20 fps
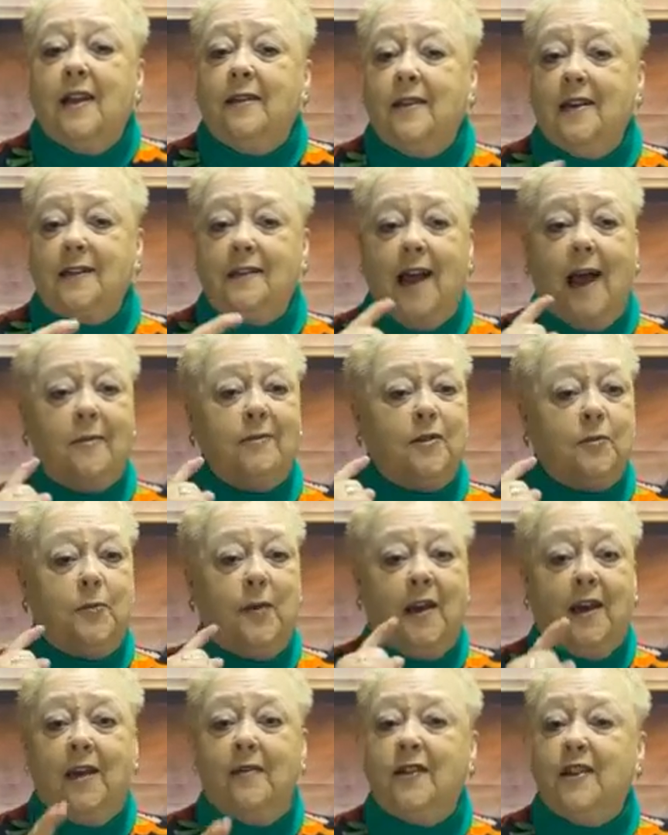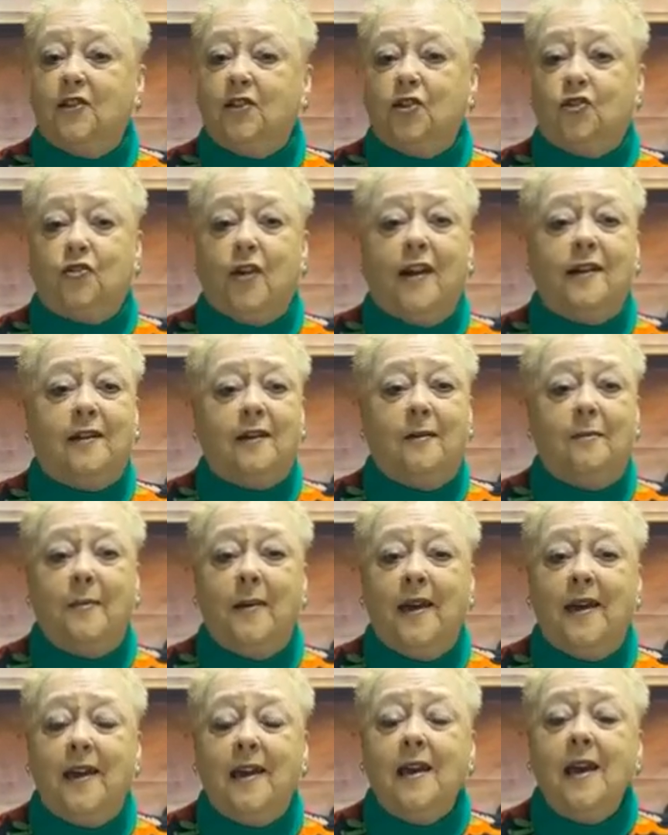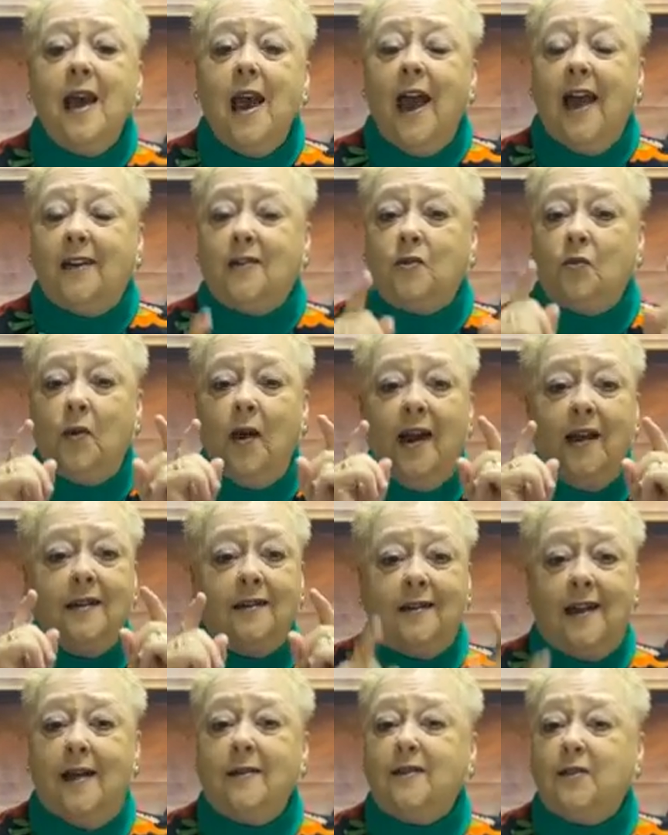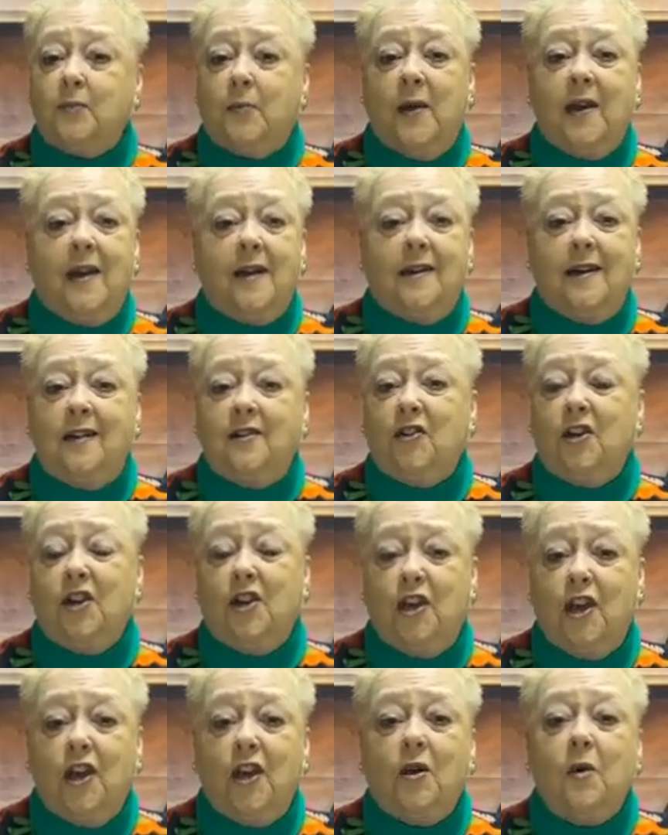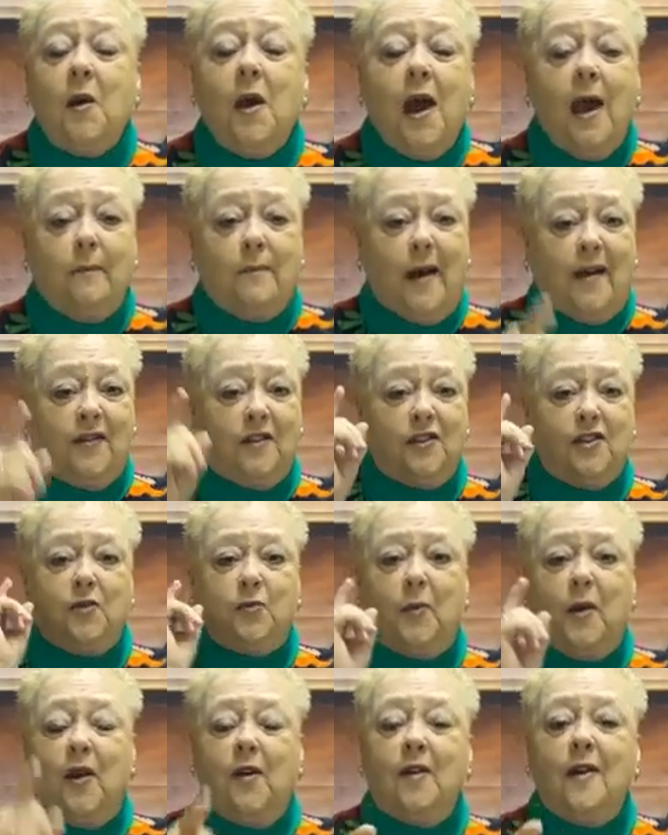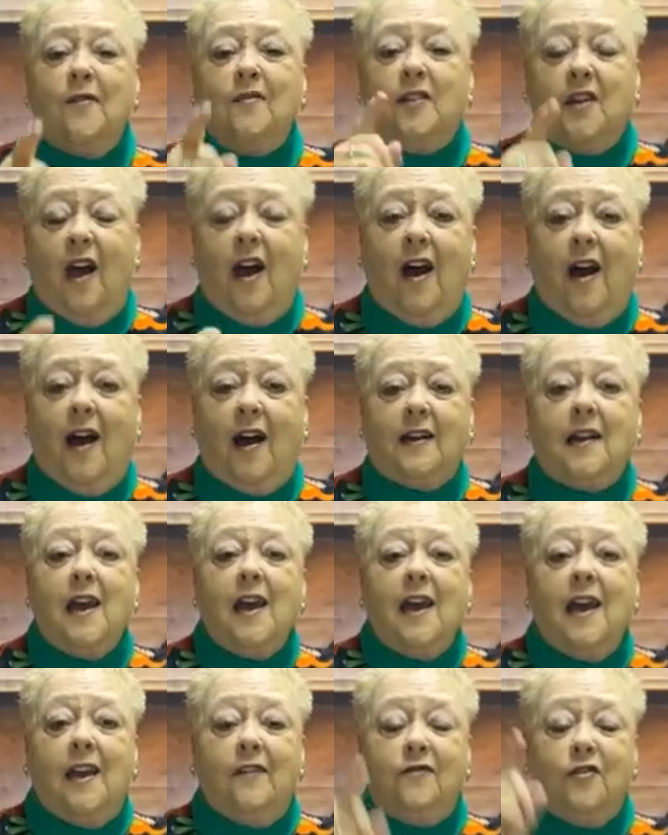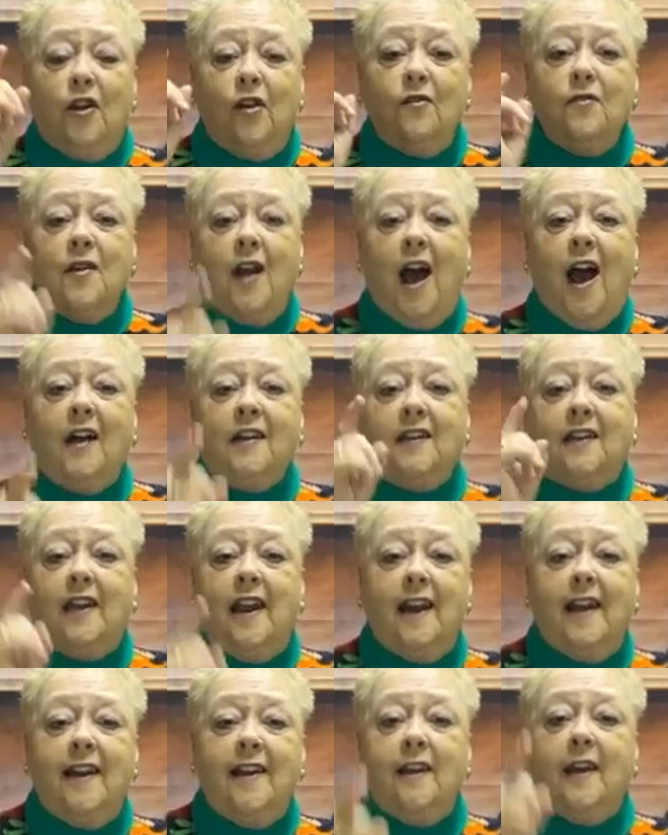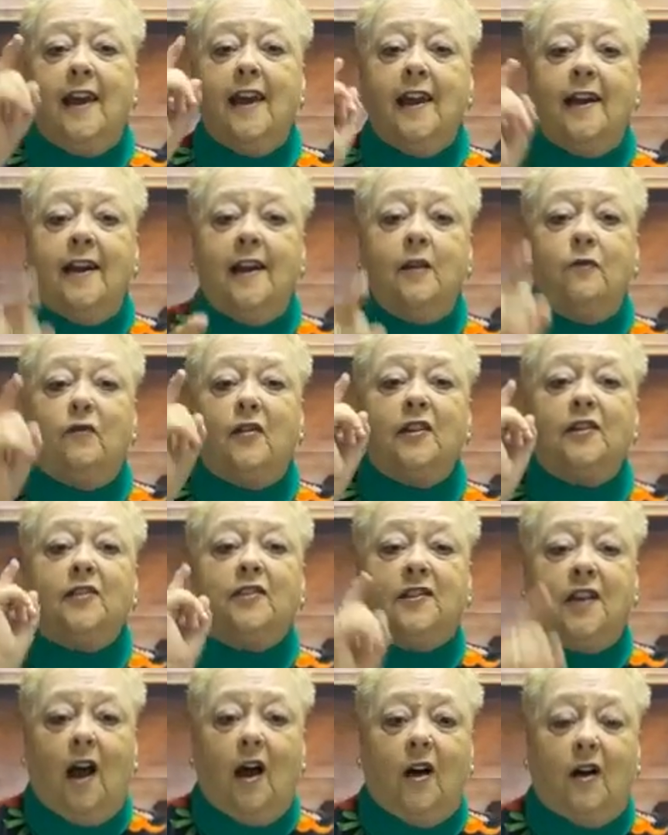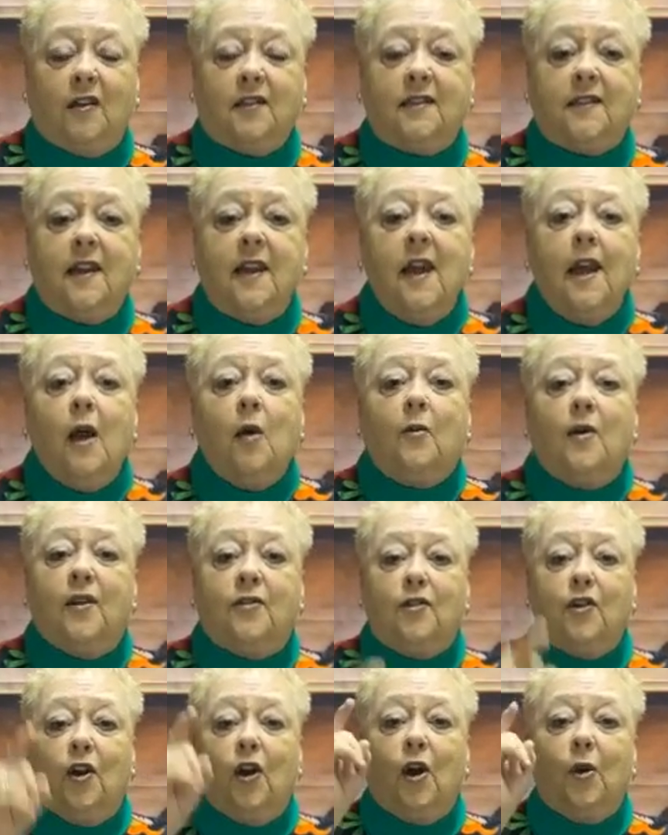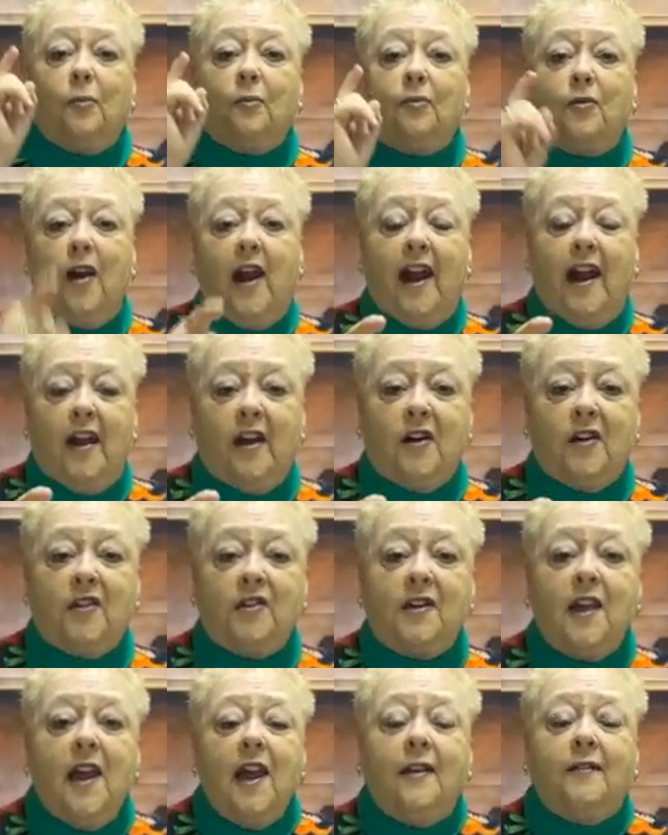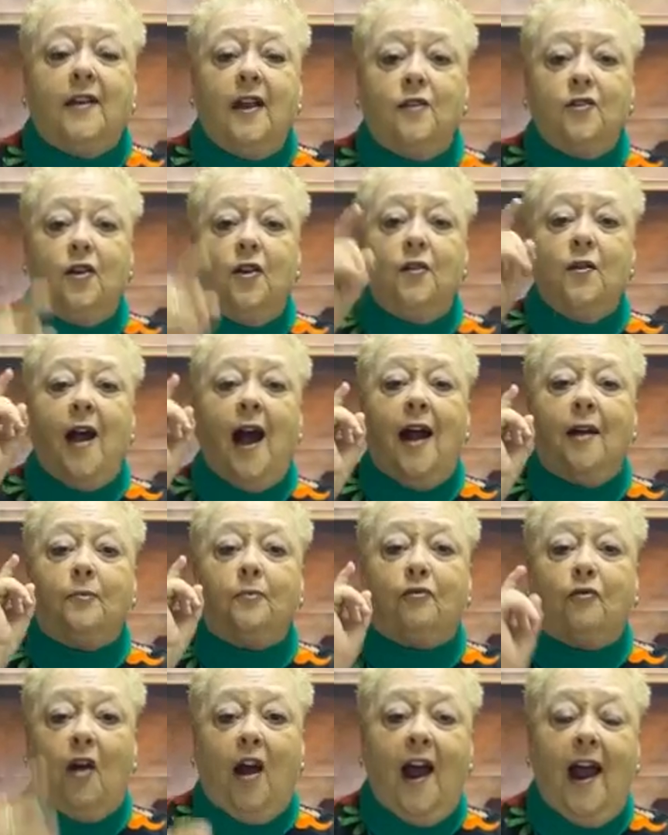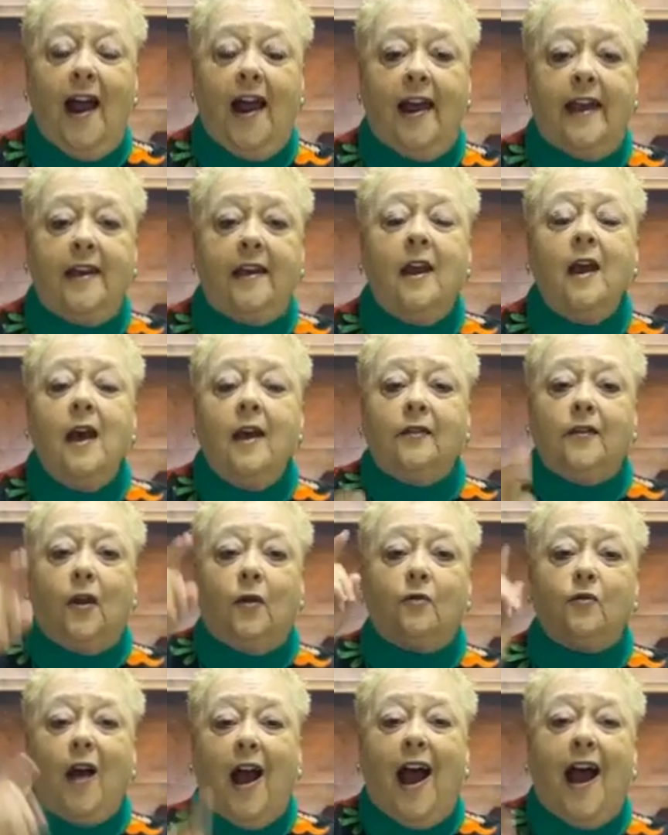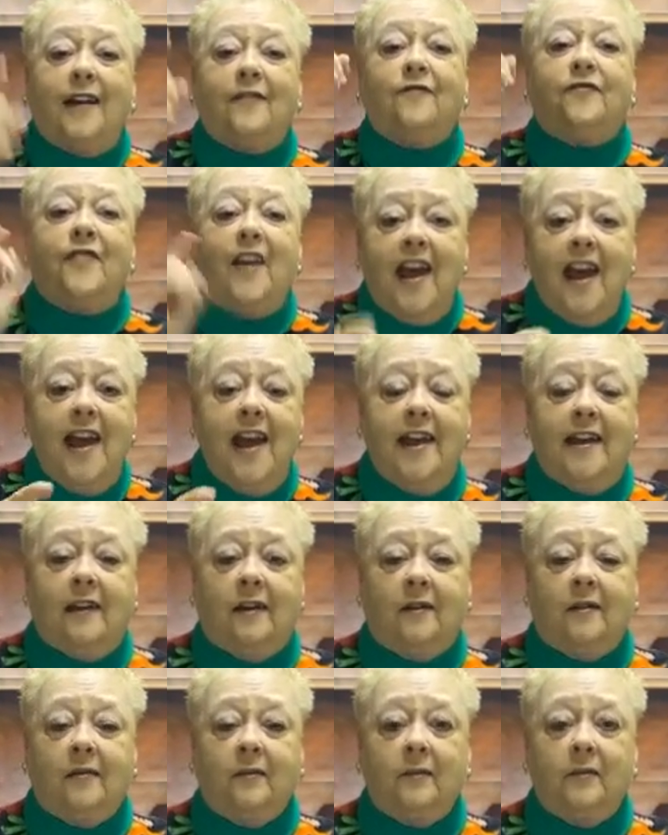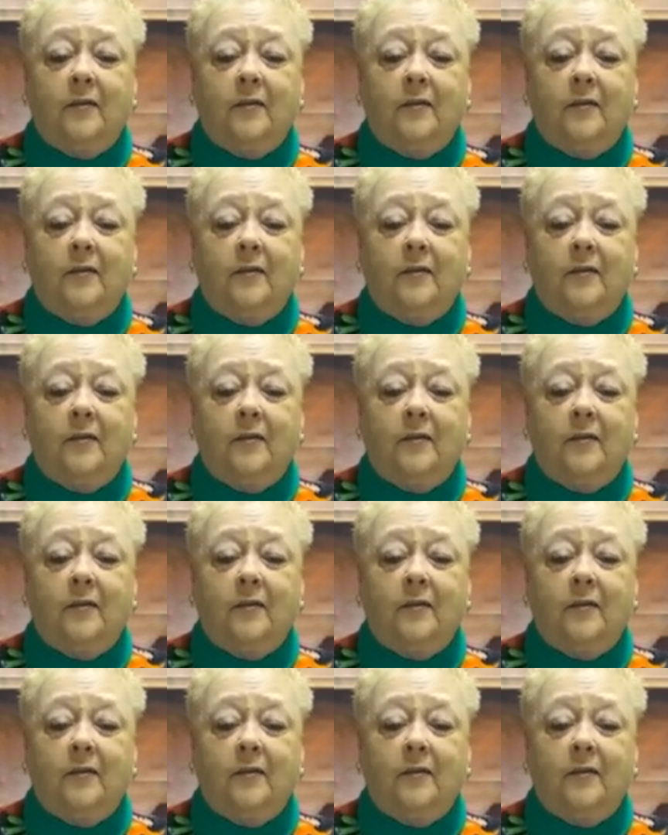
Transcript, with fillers: and this, I'm speaking this straight to me as well as I'm speaking it to you by the Spirit of God. If you're not getting any results with your prayers, then you're not praying the right thing.